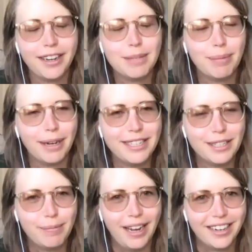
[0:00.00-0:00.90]

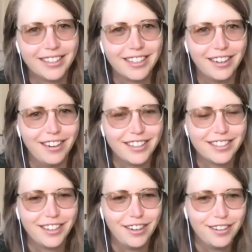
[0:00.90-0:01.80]
spices back to kind of like
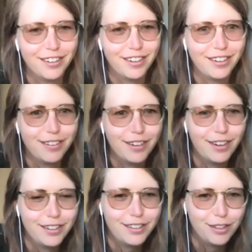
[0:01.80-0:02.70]
start
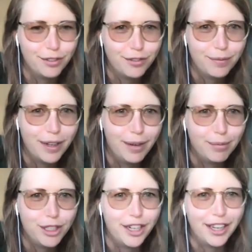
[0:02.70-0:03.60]
sort
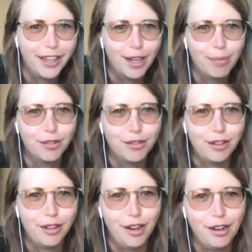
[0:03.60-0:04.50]
of jerking up your
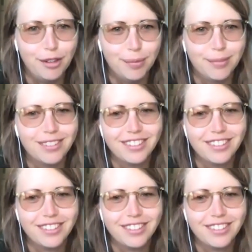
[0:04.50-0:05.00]
food at home?